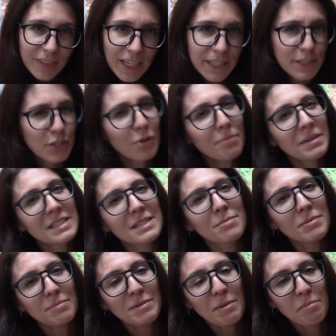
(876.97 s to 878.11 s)
And so it means
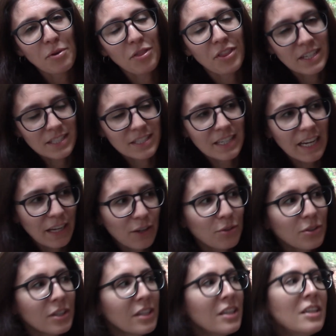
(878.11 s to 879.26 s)
sometimes I put things
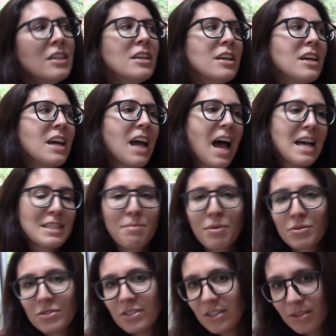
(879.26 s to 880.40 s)
down as
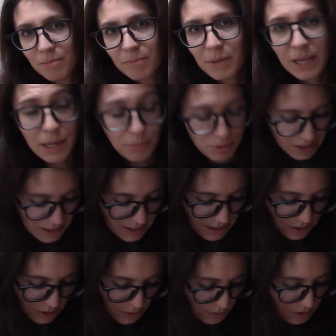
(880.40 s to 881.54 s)
opposed to being able to
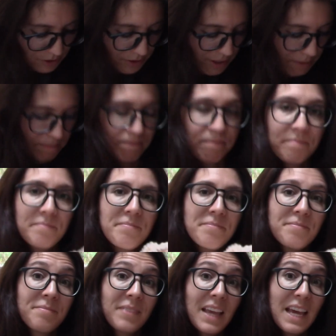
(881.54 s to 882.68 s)
continue to work on them.
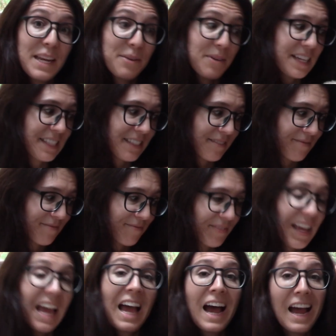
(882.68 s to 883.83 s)
Anyways,
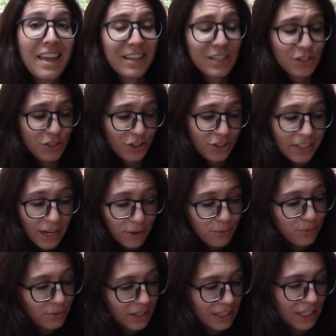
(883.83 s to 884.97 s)
I think it's turning out
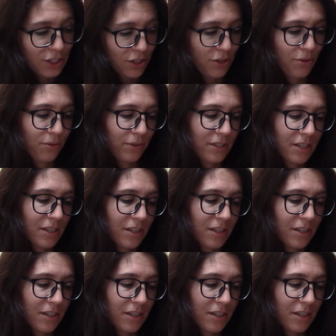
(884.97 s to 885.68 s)
really cute.